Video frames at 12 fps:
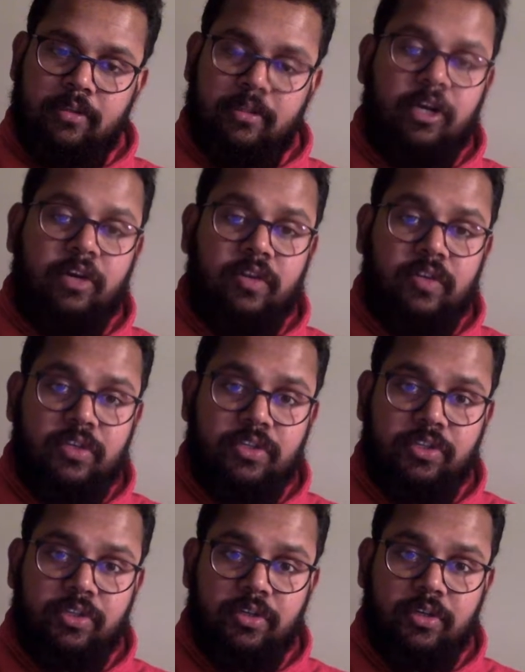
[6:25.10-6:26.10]
There
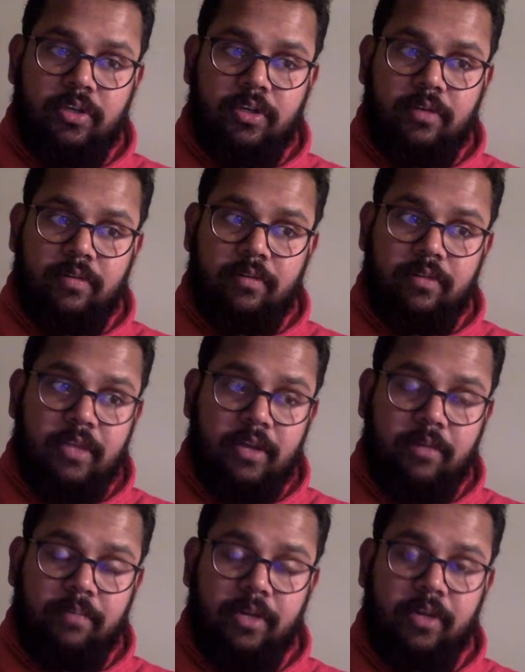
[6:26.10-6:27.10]

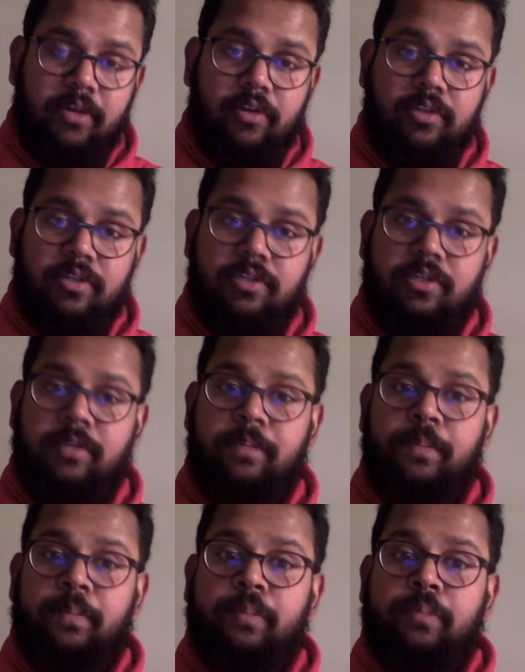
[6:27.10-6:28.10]
are many research
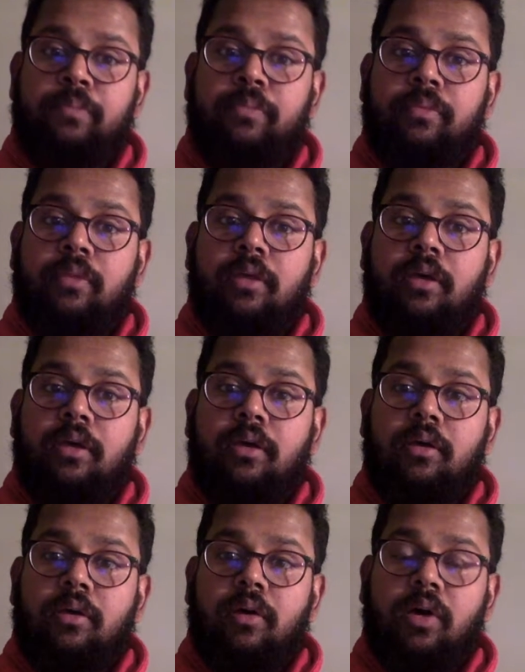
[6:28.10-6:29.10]

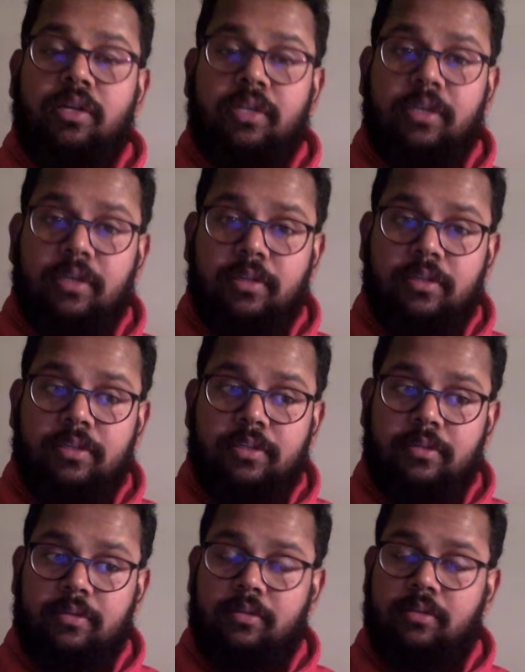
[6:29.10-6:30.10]
articles
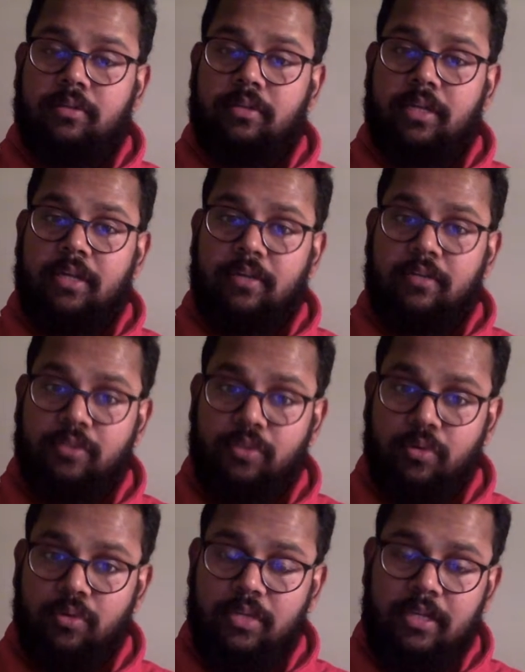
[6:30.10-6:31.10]
that have
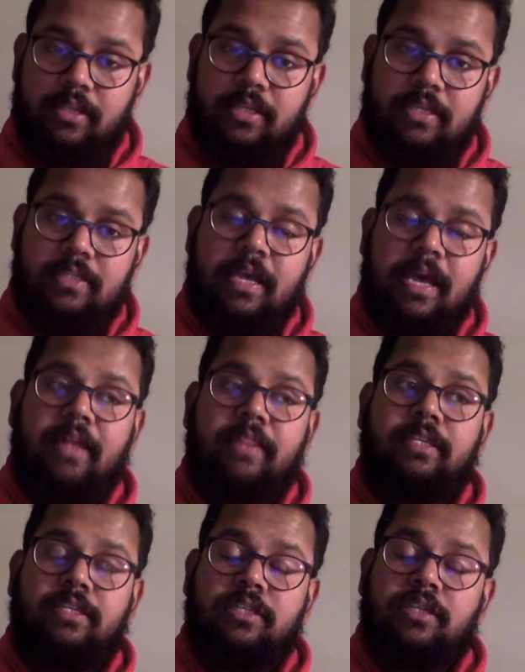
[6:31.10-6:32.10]
shown that this
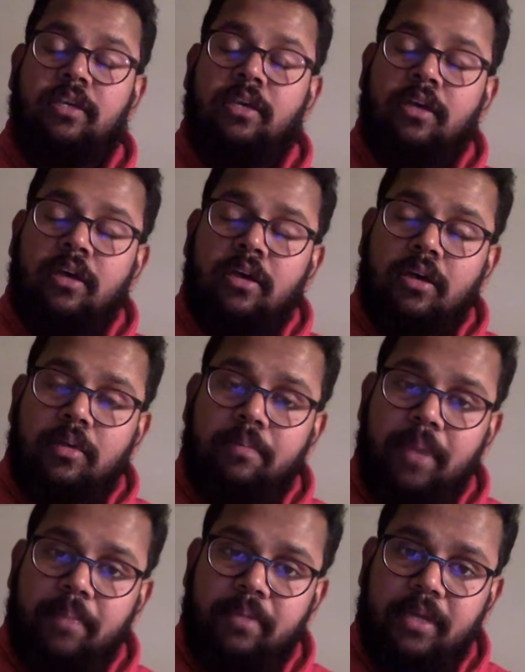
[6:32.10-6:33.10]

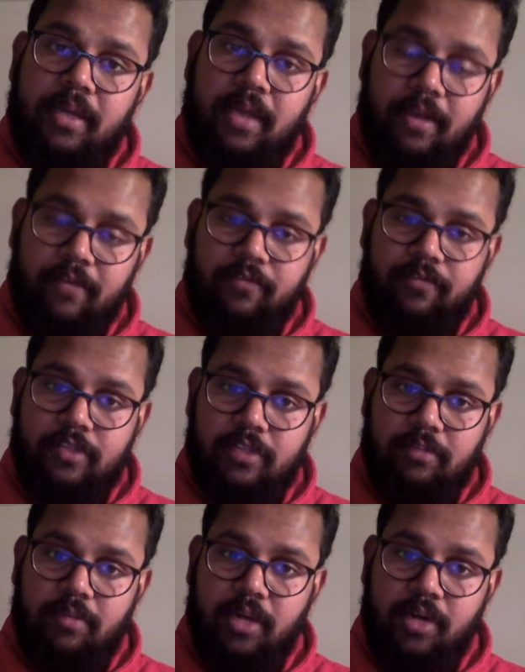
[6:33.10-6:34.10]
peptide have
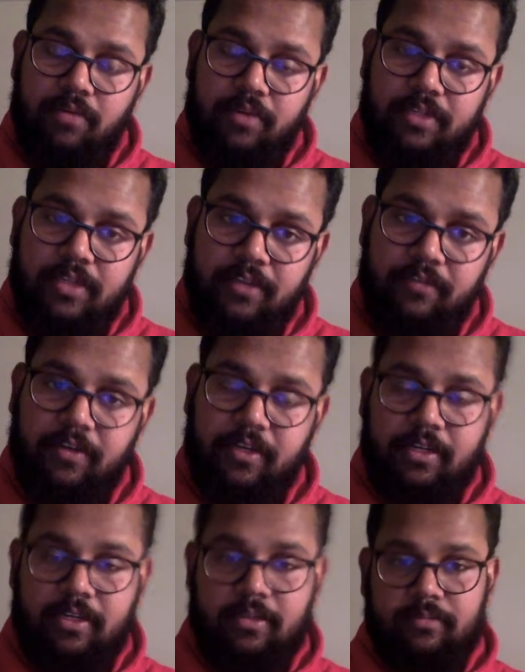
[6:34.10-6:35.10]
some adverse
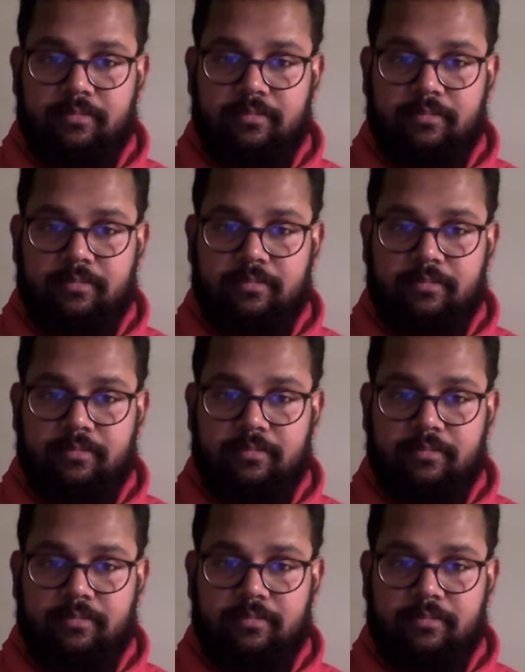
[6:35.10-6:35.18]
effect.